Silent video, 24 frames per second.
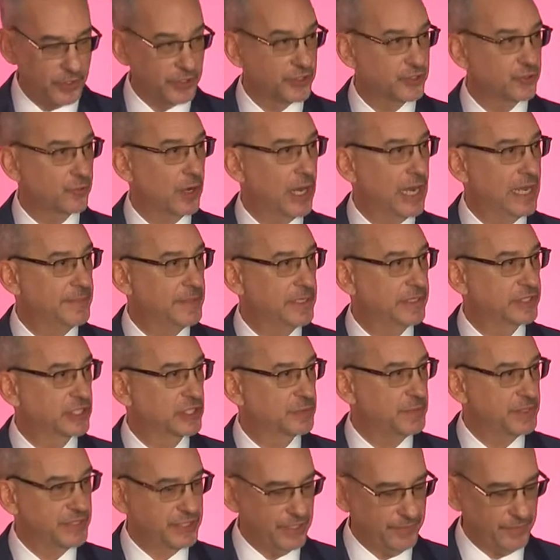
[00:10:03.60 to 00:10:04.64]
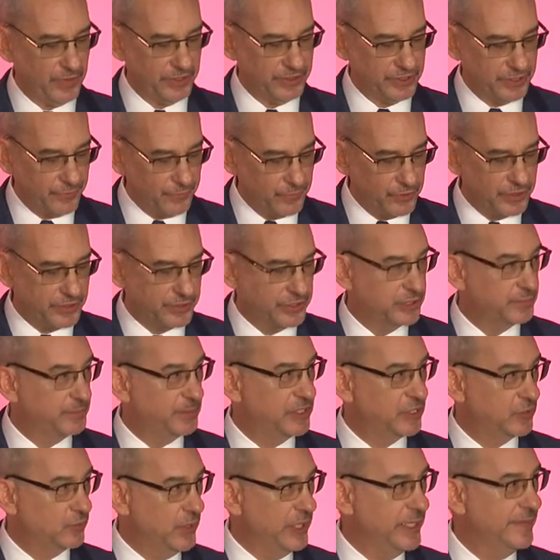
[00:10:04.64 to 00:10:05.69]
describing the specific differences
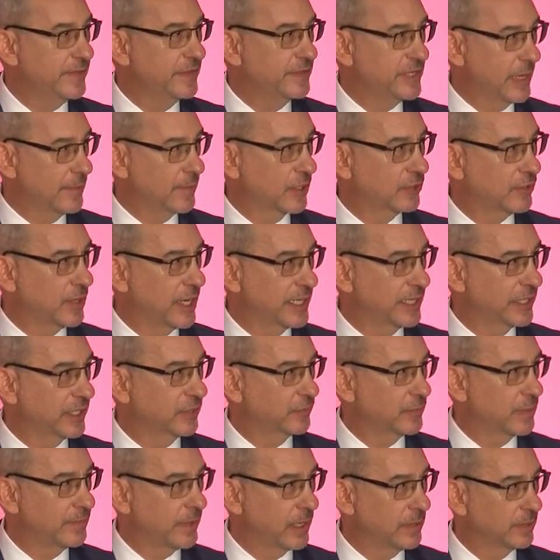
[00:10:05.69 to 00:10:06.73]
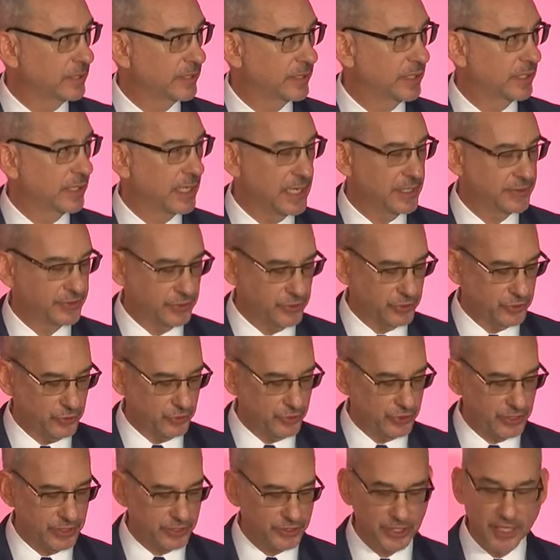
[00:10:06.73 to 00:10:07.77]
between the Democratic and Republican
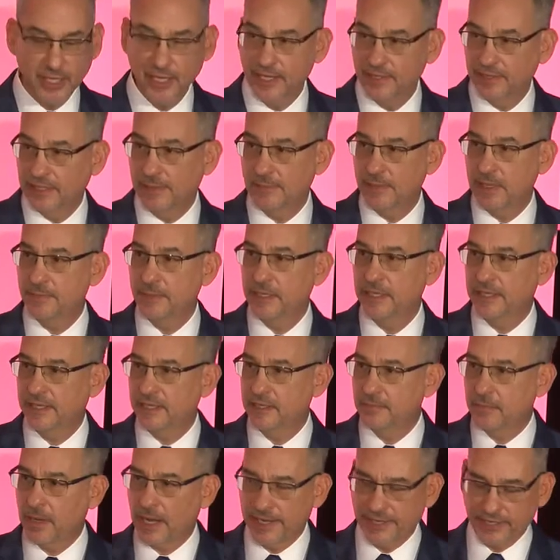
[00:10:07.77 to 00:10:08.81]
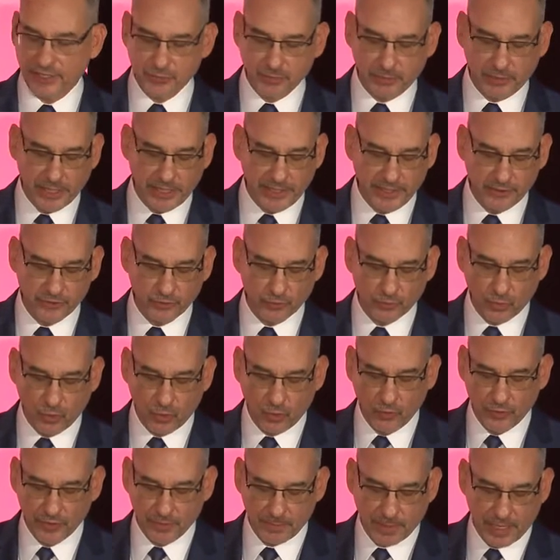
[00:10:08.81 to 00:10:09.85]
constitutions, let me begin by explaining the
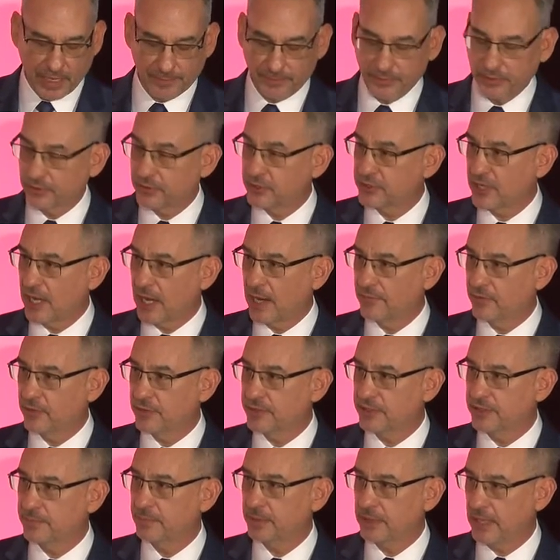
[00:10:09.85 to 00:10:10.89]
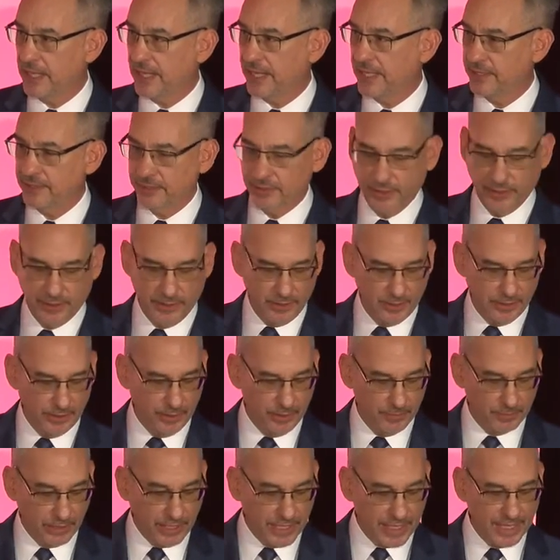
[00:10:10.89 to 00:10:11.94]
role that popular sovereignty
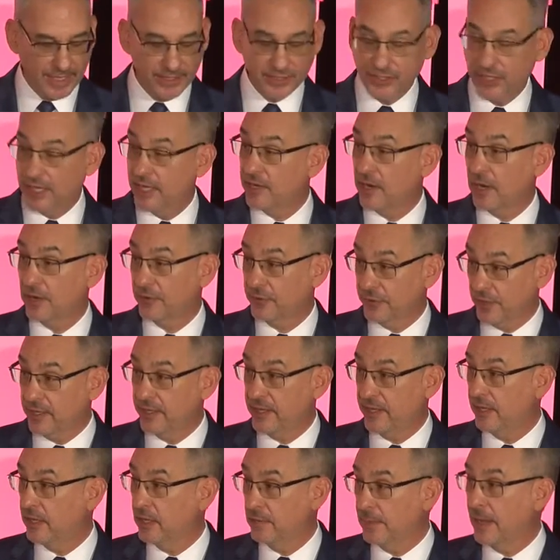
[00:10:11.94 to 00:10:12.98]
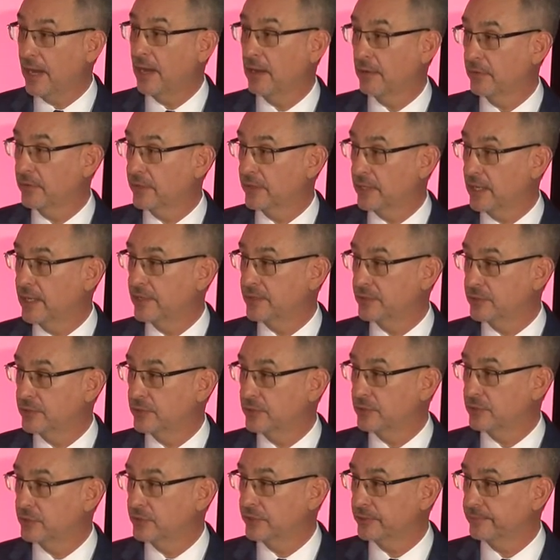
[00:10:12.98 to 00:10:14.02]
plays in our thinking about the
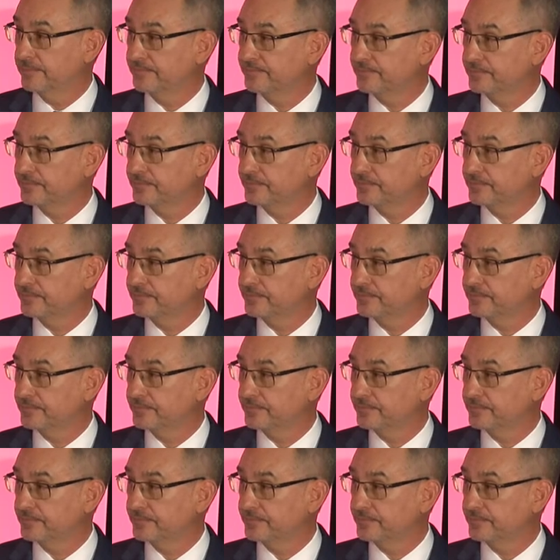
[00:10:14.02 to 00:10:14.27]
Constitution.